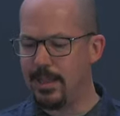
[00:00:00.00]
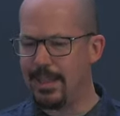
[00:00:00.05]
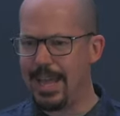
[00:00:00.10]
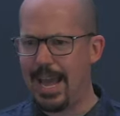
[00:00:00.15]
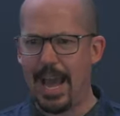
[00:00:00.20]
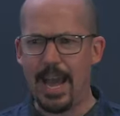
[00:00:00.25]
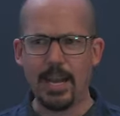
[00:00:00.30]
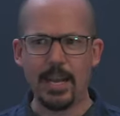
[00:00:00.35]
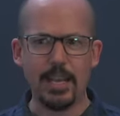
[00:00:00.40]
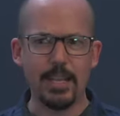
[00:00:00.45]

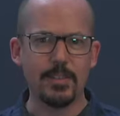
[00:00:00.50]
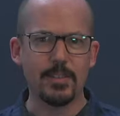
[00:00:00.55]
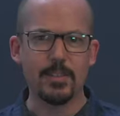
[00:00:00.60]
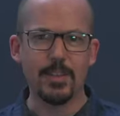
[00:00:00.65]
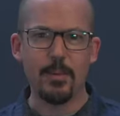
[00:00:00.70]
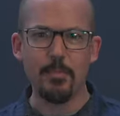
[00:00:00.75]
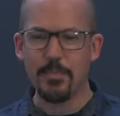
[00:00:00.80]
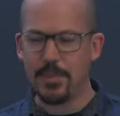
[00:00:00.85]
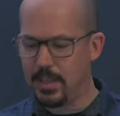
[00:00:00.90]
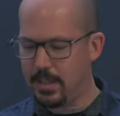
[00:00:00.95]
that is
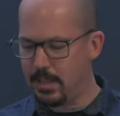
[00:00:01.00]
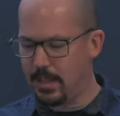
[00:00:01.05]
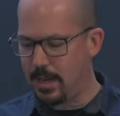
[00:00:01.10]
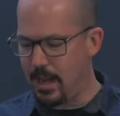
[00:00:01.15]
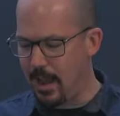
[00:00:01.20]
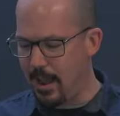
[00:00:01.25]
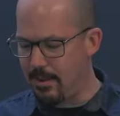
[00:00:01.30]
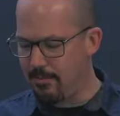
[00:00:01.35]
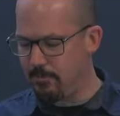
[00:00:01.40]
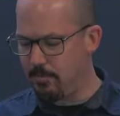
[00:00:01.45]
something that
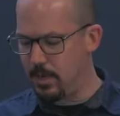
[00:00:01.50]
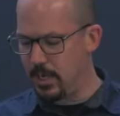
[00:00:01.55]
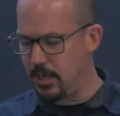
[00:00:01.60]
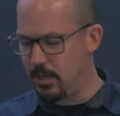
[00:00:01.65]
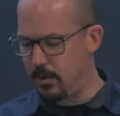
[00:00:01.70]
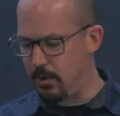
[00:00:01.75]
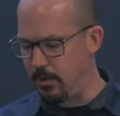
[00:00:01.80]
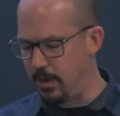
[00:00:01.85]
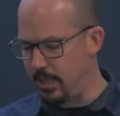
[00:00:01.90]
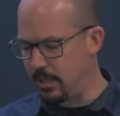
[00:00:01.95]
I've been
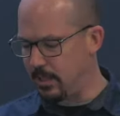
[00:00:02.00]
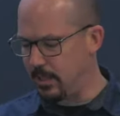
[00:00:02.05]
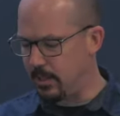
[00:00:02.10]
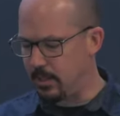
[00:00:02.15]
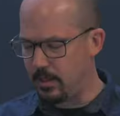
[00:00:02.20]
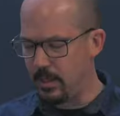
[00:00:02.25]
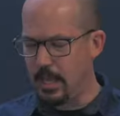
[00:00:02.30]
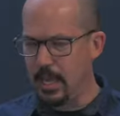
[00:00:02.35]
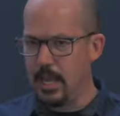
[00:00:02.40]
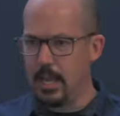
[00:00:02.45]
doing,
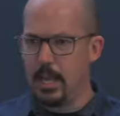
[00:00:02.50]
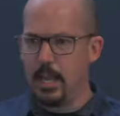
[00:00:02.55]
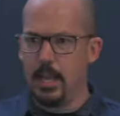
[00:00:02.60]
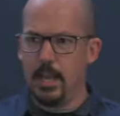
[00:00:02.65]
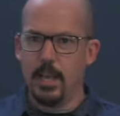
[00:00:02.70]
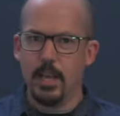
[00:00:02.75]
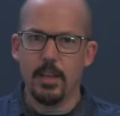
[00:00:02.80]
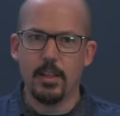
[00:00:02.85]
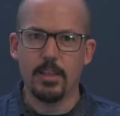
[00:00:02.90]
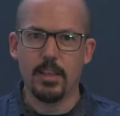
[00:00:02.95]
that
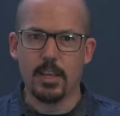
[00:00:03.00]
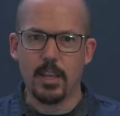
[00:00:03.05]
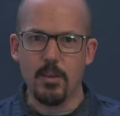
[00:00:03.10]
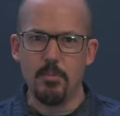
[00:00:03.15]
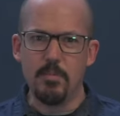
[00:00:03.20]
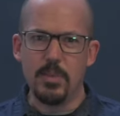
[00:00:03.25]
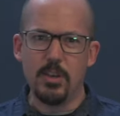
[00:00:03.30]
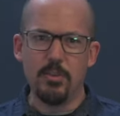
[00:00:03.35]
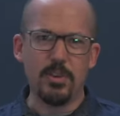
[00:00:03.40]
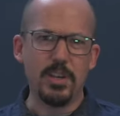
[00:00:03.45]
the
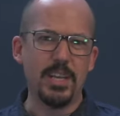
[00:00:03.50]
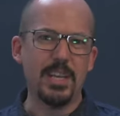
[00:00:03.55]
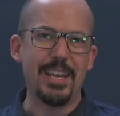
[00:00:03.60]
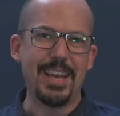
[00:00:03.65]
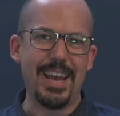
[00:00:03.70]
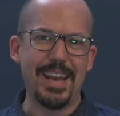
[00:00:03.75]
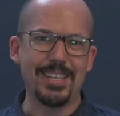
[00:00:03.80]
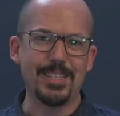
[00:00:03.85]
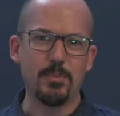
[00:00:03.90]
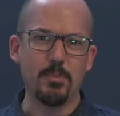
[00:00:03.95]
community
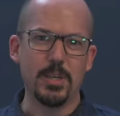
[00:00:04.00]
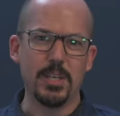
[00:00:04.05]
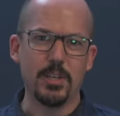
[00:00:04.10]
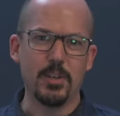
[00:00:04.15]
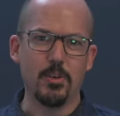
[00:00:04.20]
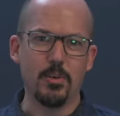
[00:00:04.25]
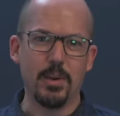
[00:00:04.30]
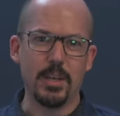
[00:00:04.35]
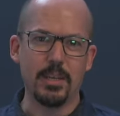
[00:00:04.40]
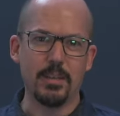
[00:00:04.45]
has been
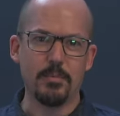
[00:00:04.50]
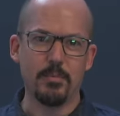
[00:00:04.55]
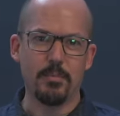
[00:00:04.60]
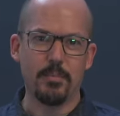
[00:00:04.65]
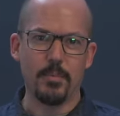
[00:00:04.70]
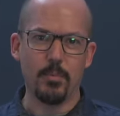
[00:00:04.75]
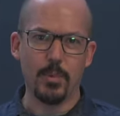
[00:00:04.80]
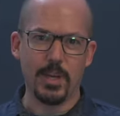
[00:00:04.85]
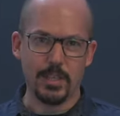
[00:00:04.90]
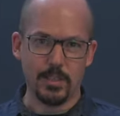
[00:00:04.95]
doing.
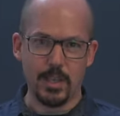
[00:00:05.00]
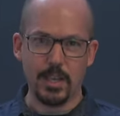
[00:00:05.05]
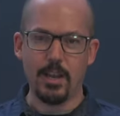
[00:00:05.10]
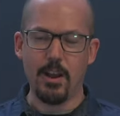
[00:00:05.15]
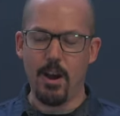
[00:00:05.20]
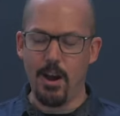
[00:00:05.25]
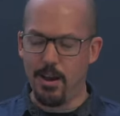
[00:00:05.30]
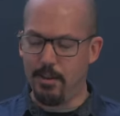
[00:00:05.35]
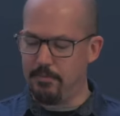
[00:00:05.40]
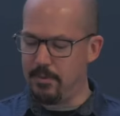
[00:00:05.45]
When I say
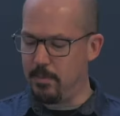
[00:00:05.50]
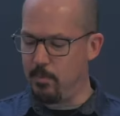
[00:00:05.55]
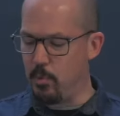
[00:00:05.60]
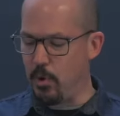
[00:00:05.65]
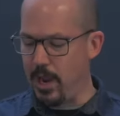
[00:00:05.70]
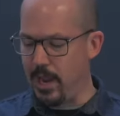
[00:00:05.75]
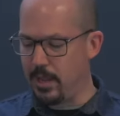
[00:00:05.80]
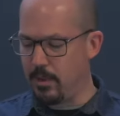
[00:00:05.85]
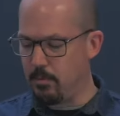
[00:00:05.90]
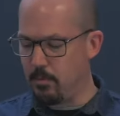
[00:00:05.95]
coffee
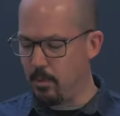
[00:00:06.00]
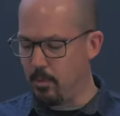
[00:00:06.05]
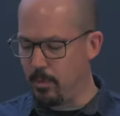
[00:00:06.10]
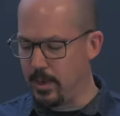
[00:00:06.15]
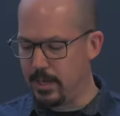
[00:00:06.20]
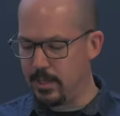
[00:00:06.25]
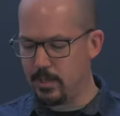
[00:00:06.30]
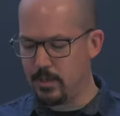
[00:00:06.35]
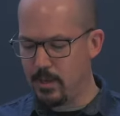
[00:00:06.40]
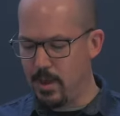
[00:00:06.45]
break, well,
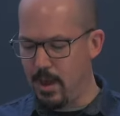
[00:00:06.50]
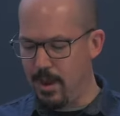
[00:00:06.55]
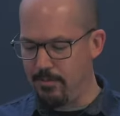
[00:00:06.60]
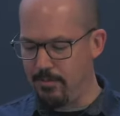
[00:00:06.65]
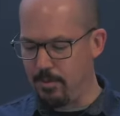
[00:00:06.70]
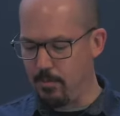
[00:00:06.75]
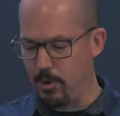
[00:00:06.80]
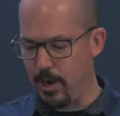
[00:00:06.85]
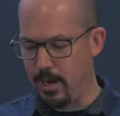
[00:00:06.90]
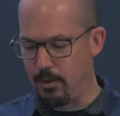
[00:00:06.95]
what is
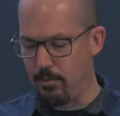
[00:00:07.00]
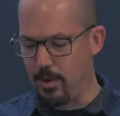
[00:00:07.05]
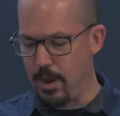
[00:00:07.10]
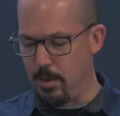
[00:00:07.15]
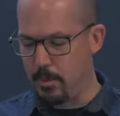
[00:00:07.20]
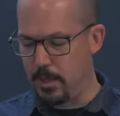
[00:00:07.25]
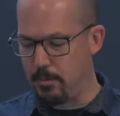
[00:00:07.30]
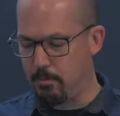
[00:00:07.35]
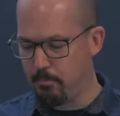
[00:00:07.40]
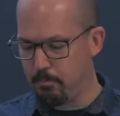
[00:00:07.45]
coffee break,
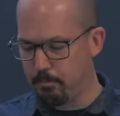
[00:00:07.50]
Robbie?